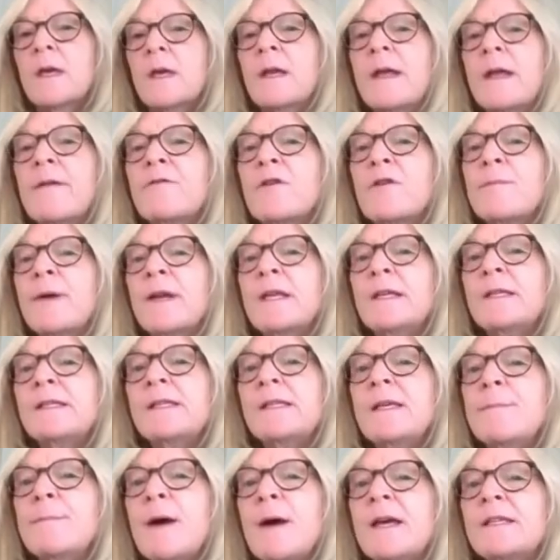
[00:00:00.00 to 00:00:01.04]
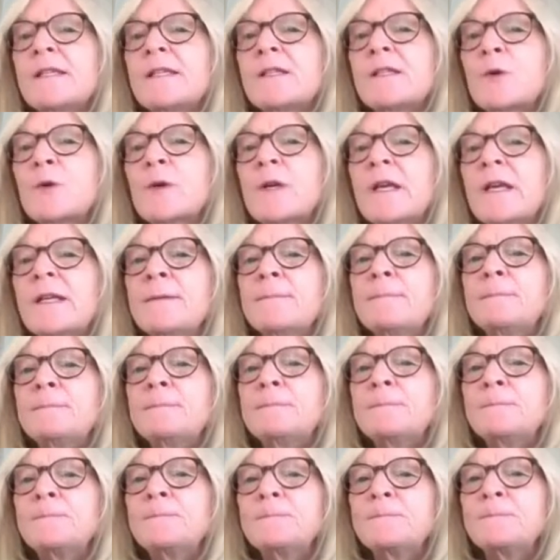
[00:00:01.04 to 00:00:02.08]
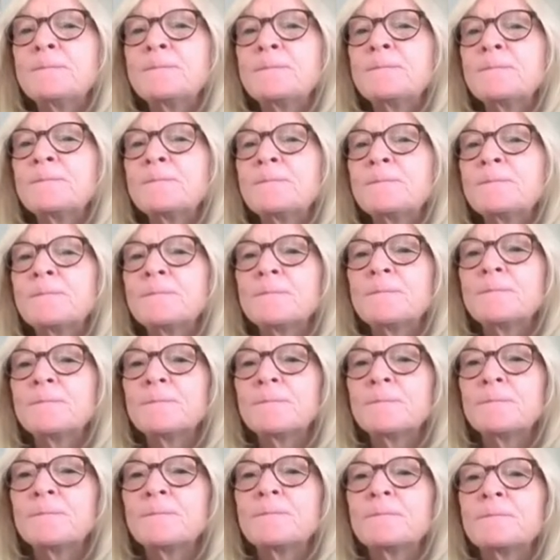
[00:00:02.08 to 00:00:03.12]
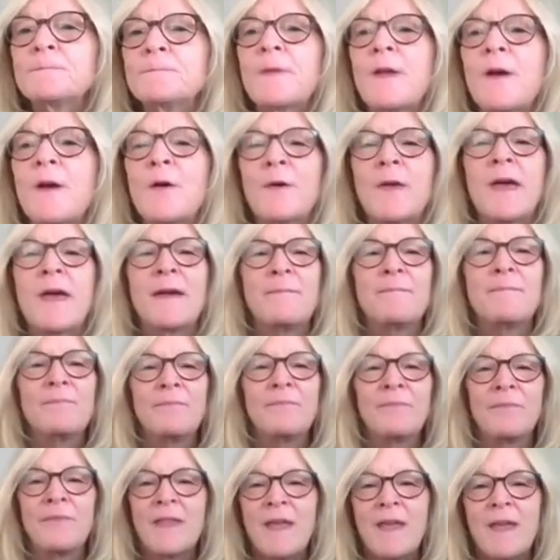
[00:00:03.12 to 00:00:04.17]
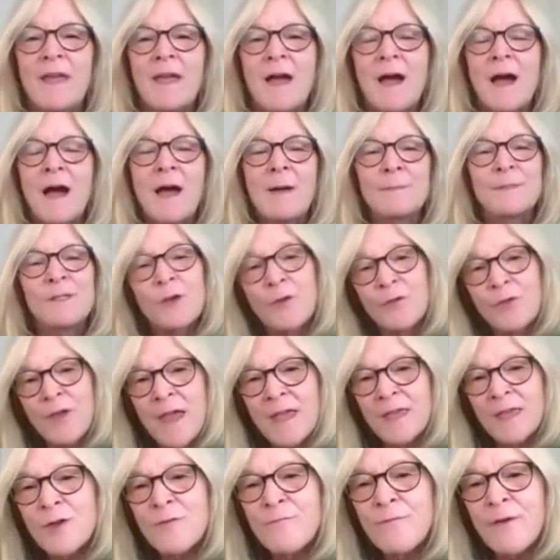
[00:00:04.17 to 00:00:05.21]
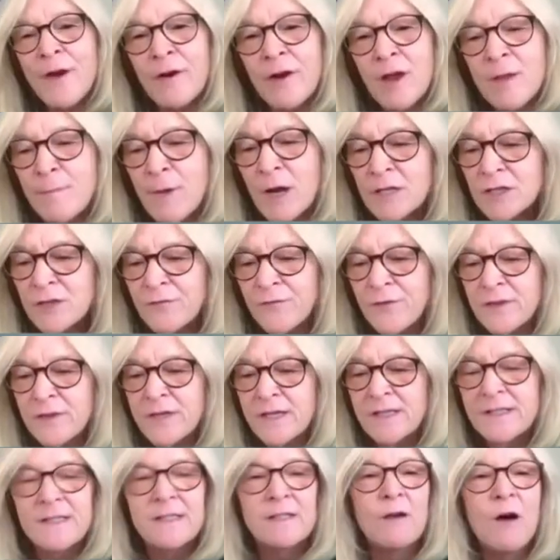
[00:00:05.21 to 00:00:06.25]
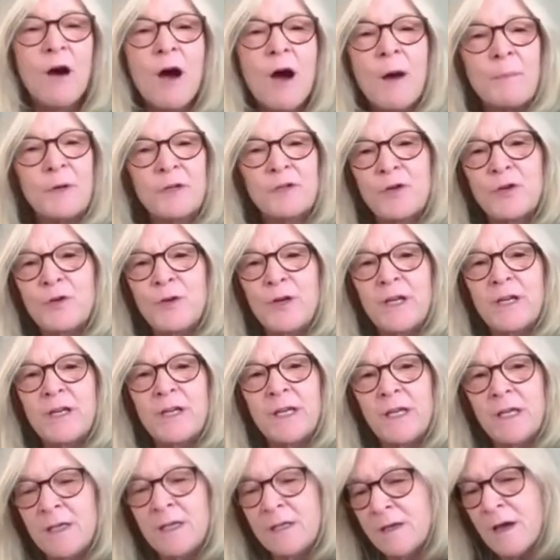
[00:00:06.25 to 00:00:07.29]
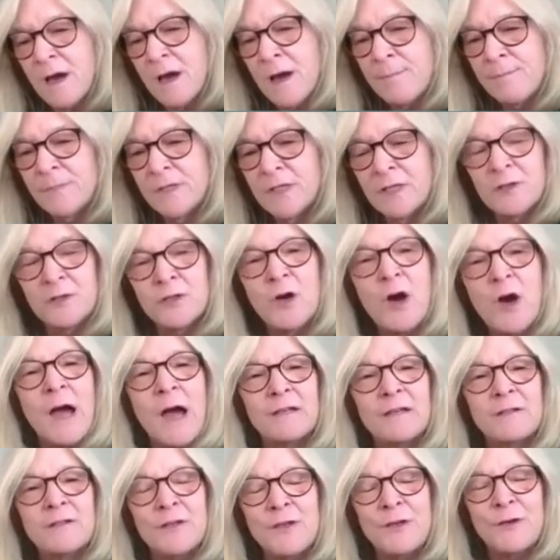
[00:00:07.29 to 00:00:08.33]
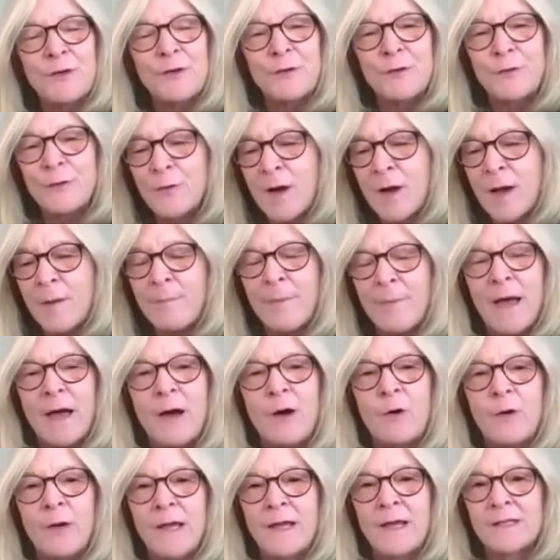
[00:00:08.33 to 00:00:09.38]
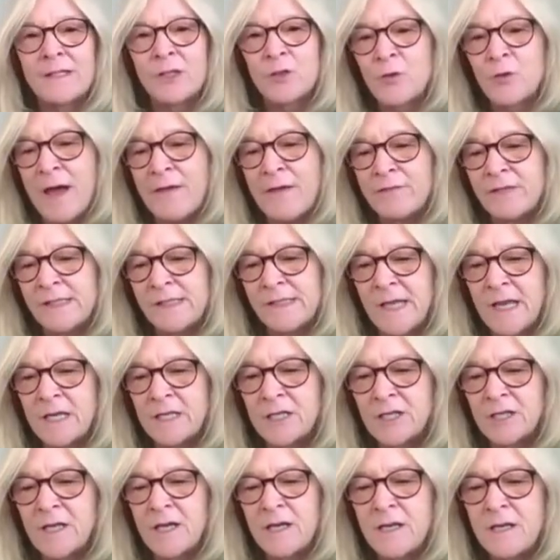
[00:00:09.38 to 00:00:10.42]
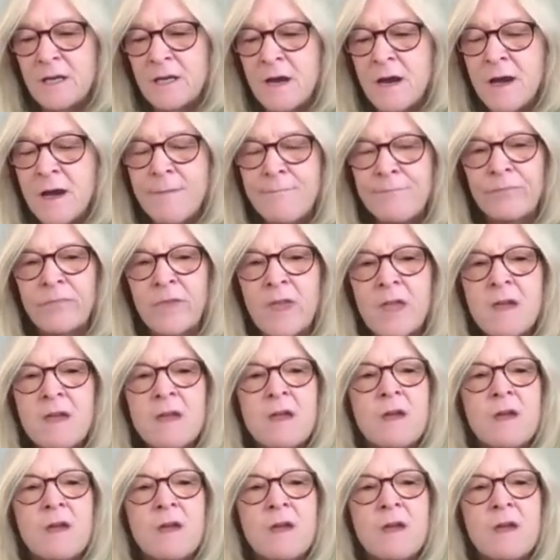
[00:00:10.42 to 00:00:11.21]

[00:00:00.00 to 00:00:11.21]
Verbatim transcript: Can everybody see my screen? Yes, ma'am. Okay. Um, so thank you very much for this opportunity um, to talk to you about extravasation, um,